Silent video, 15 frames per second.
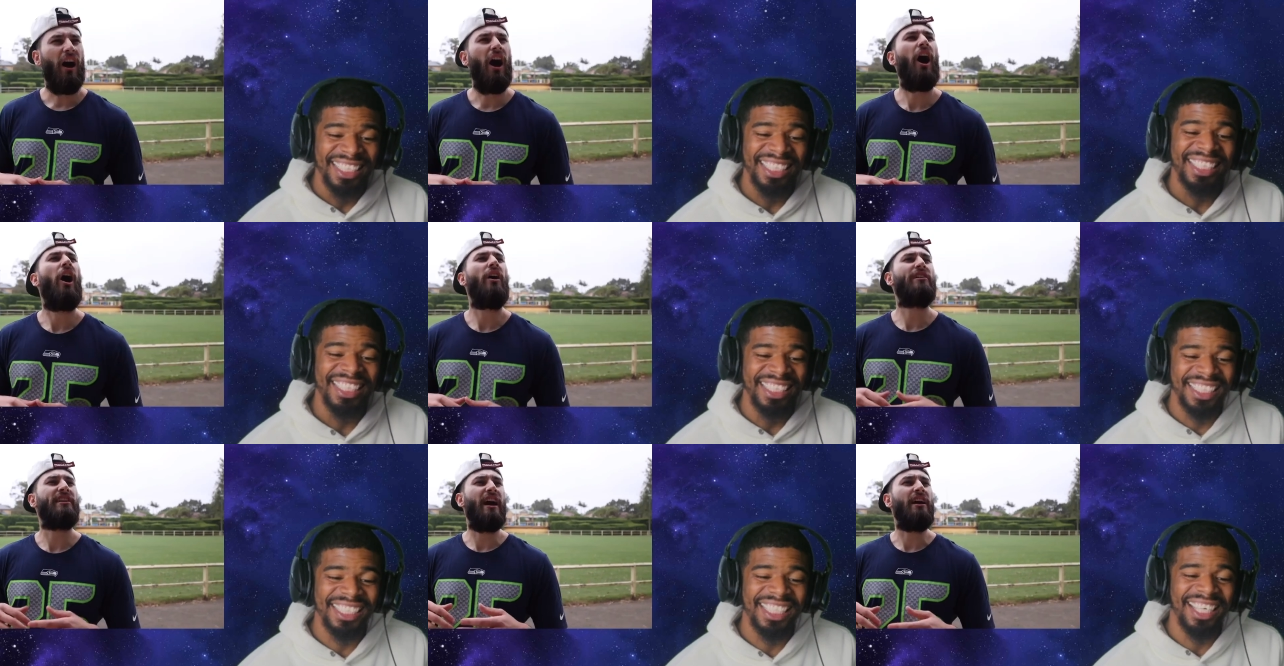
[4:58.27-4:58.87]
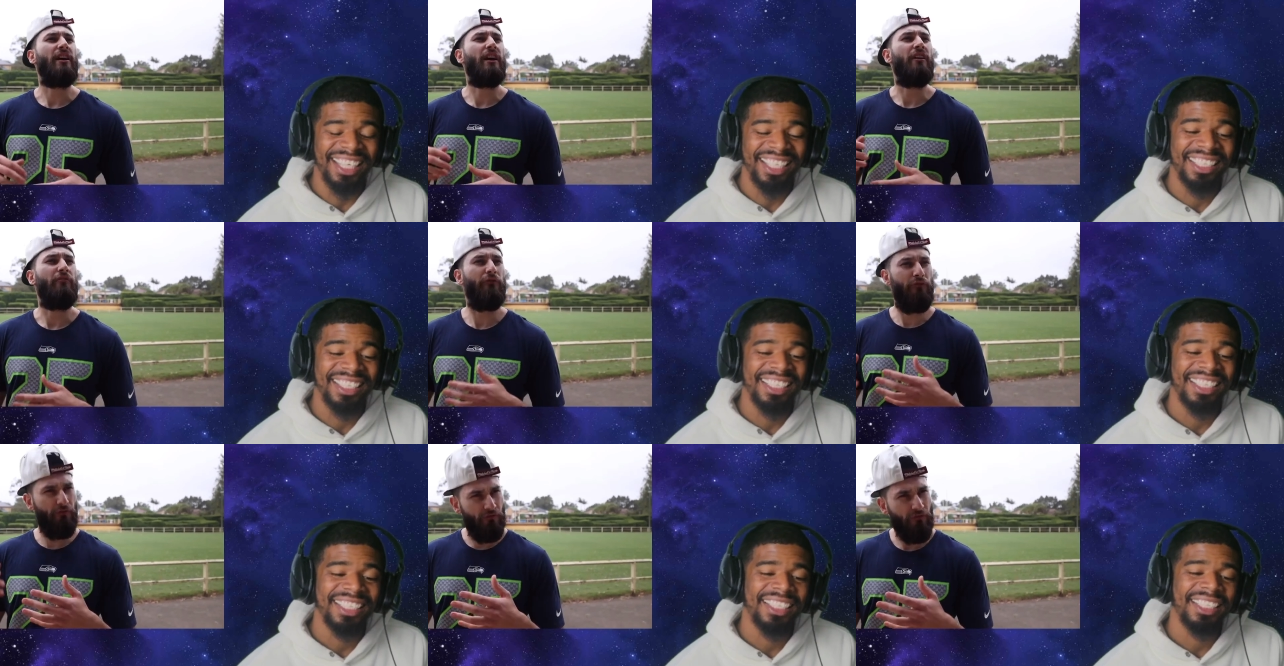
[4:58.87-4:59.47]
Speaker 1: Oh, okay. Yeah. Uh,
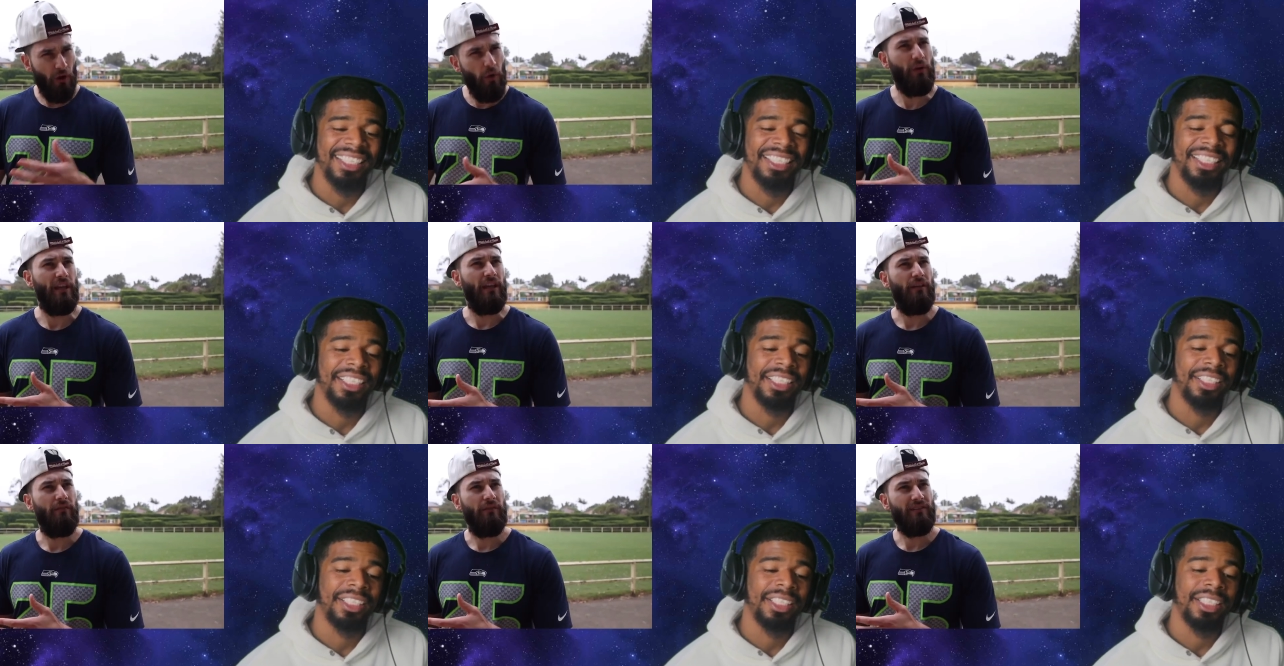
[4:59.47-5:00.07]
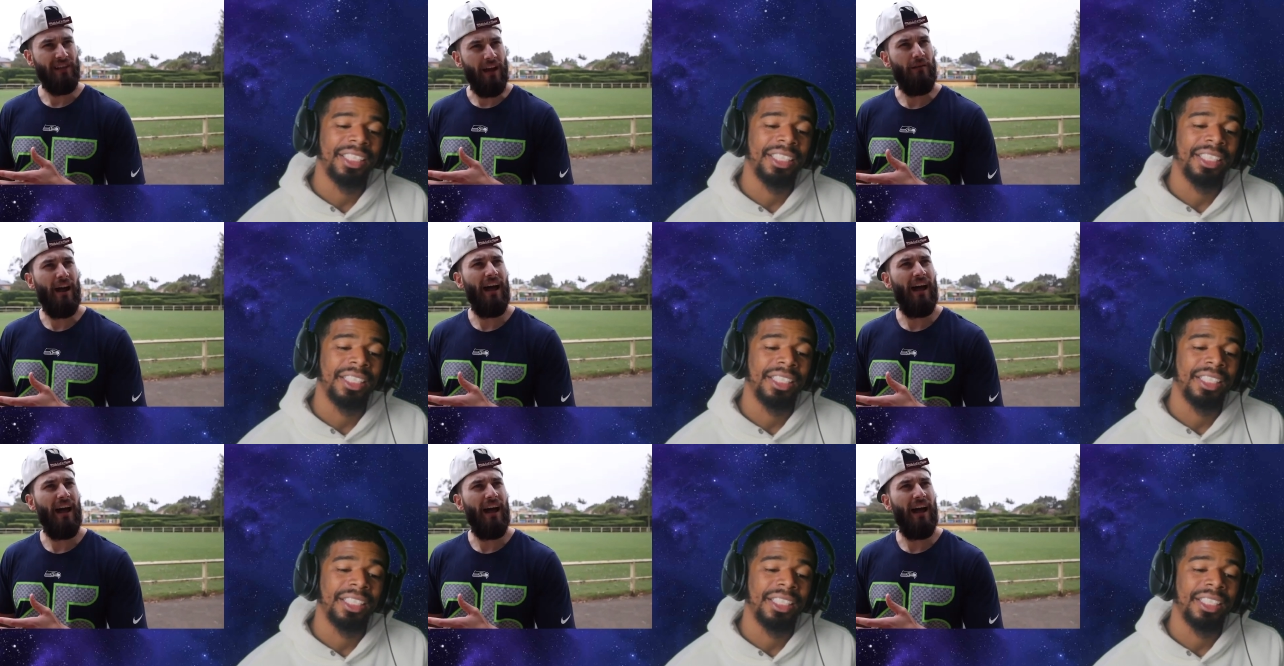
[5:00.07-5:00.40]
40. Is that